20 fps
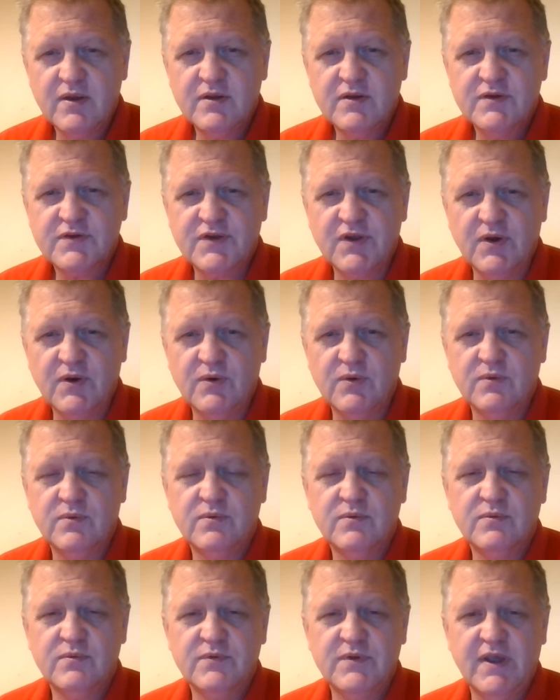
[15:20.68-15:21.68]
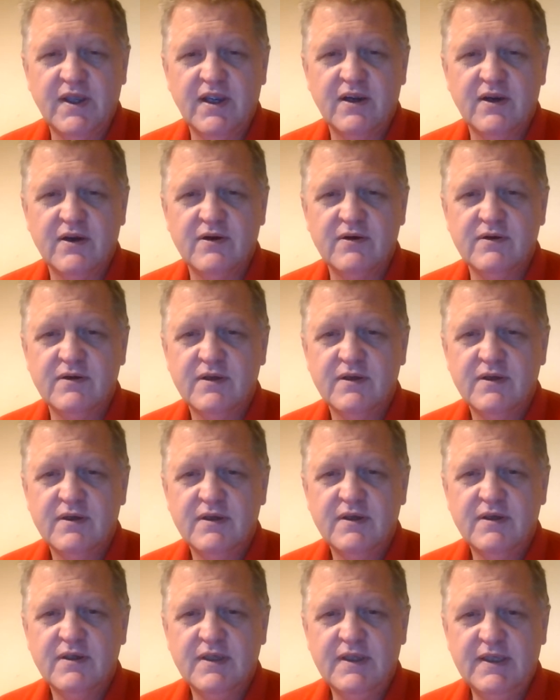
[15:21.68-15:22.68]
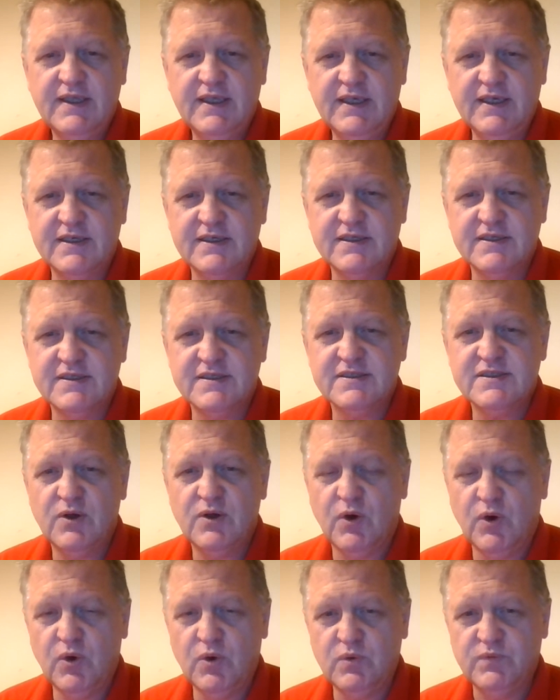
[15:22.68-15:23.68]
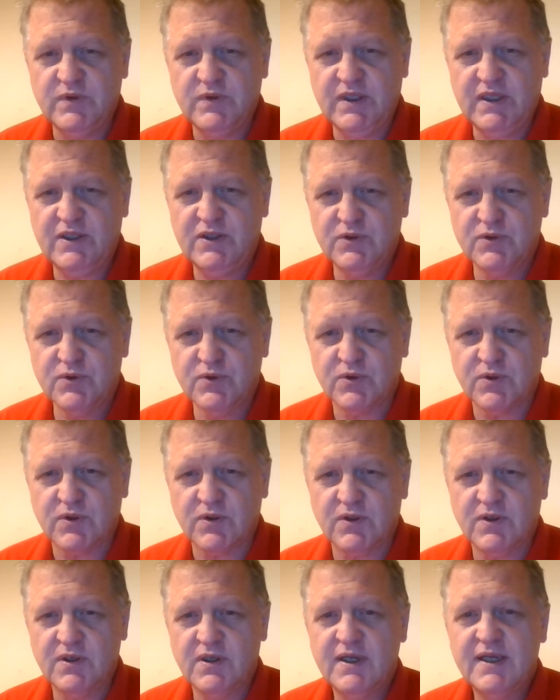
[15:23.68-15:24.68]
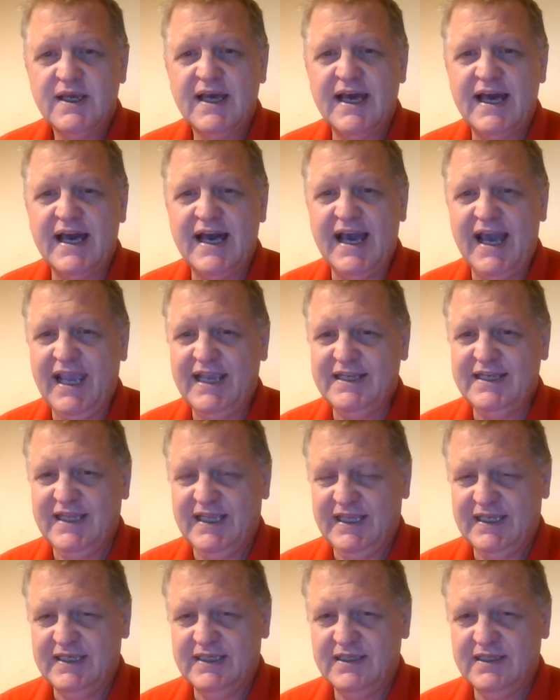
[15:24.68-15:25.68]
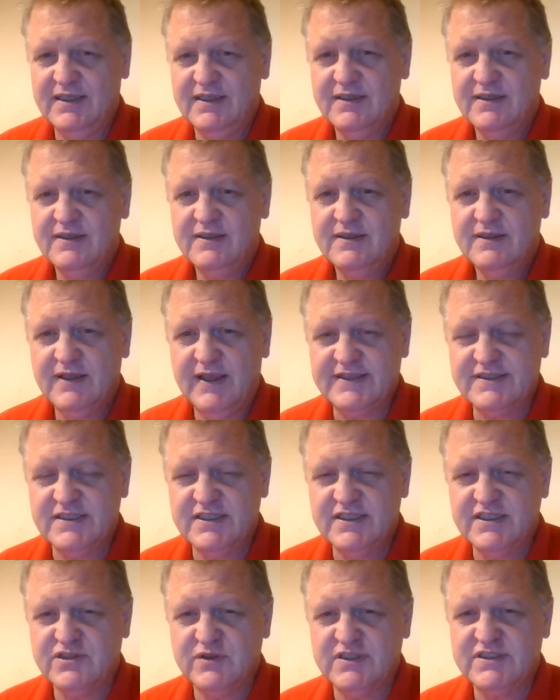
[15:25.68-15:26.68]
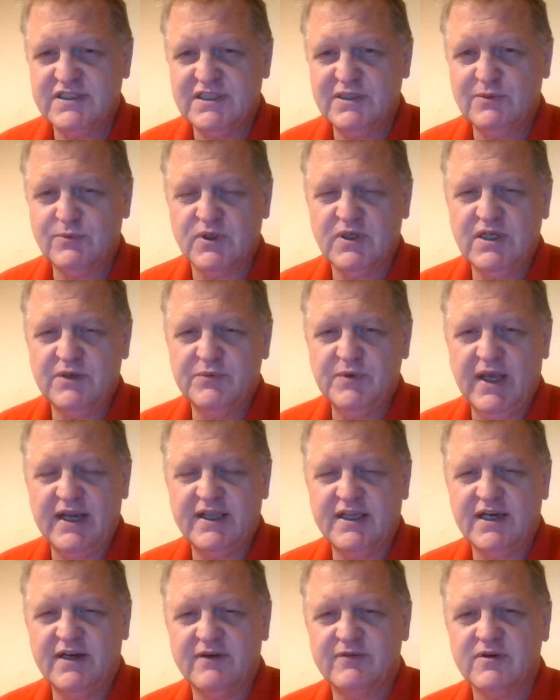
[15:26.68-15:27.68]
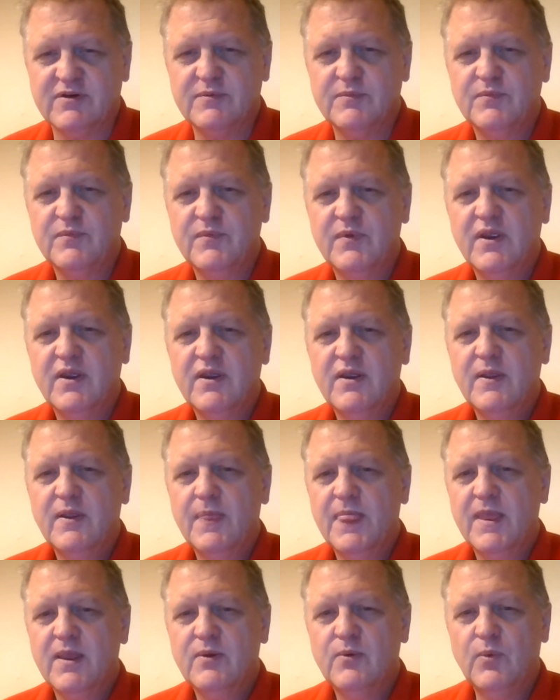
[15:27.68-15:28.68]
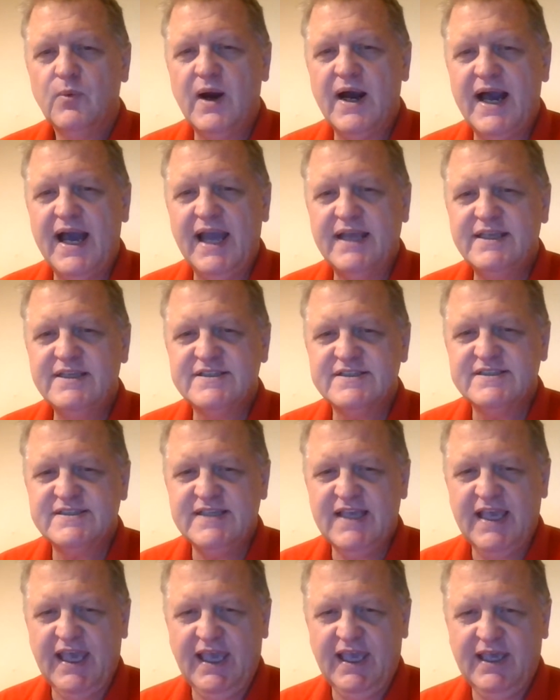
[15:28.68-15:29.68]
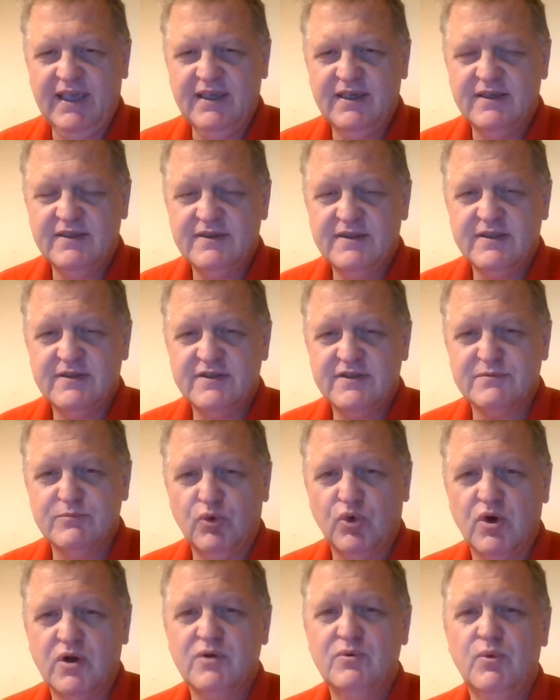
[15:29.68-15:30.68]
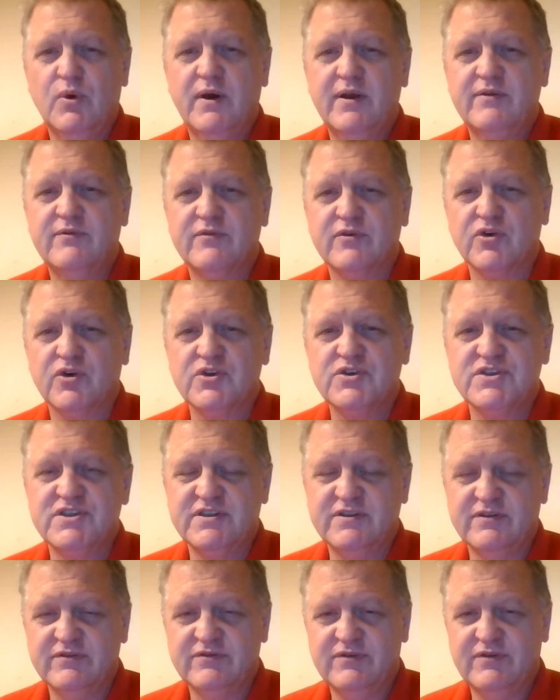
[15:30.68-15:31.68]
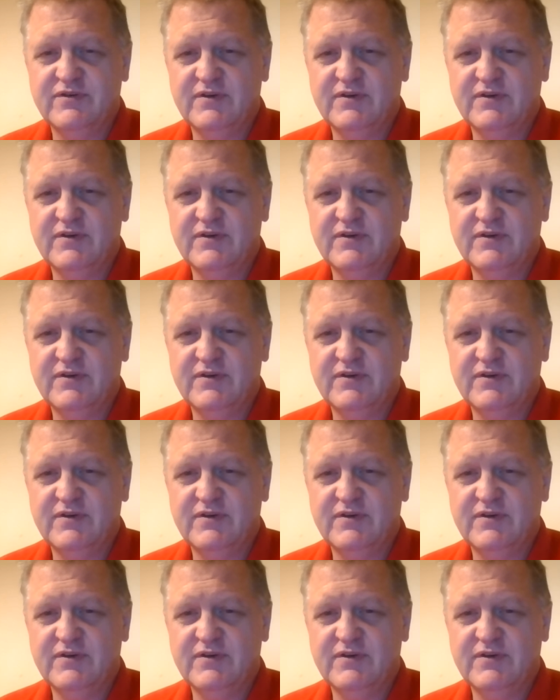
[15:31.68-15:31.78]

So there is only nur einen. That's an interesting word here we got to cover. Why does it say there's more than one version of